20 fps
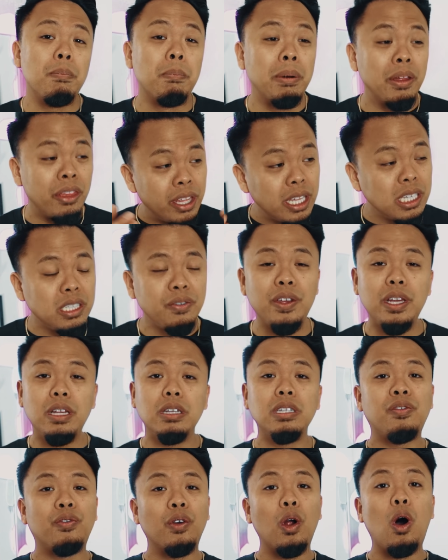But this video
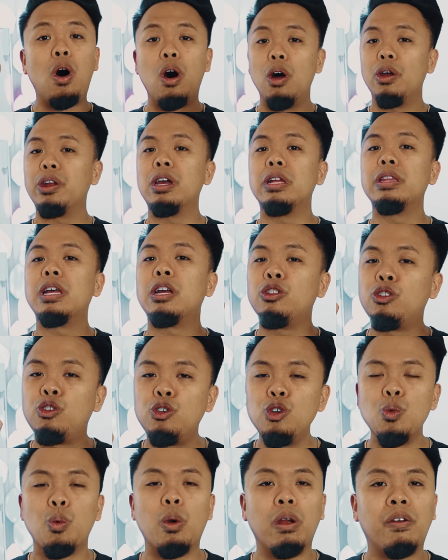is for all y'all that
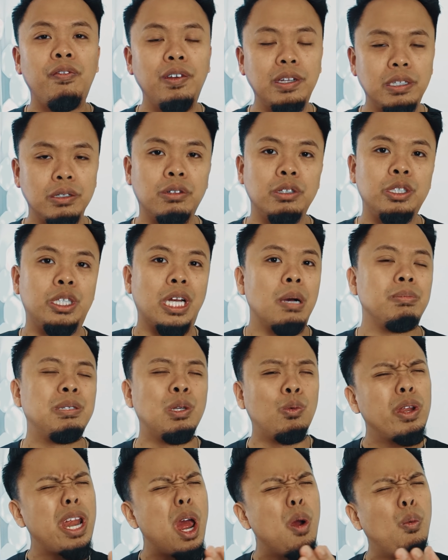do work physical jobs,
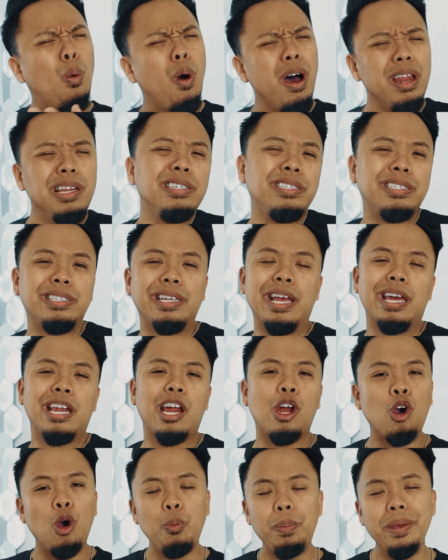and what I wanna say, and I
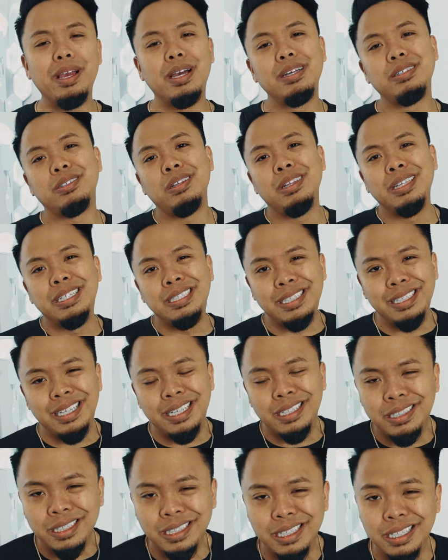hope you guys are
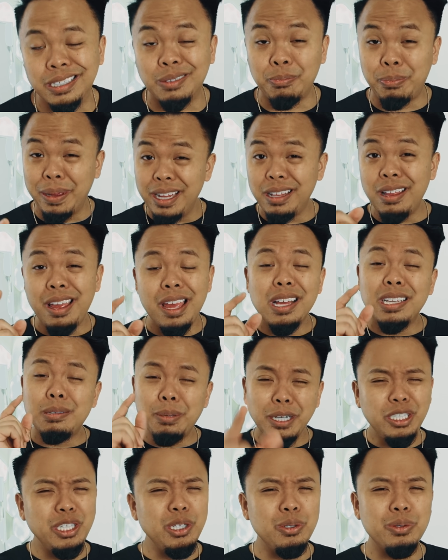listening to this,
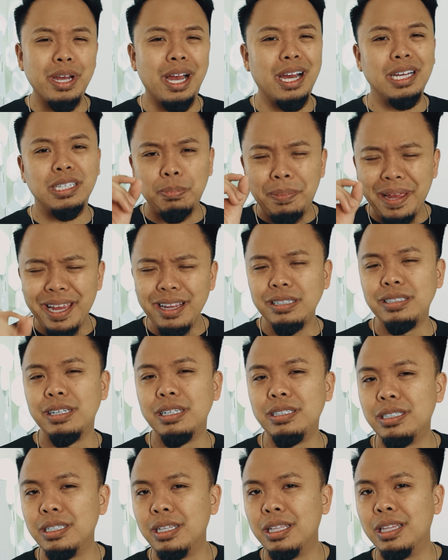especially you guys, pay
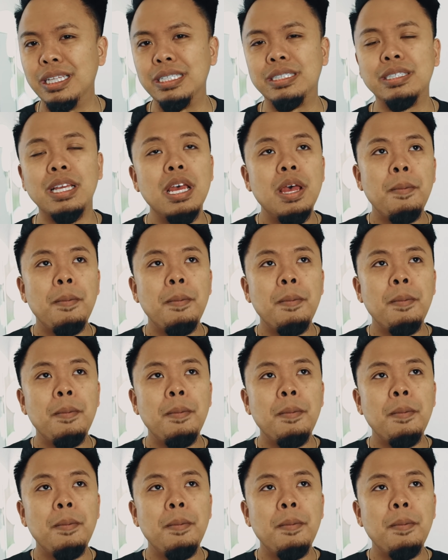attention to this.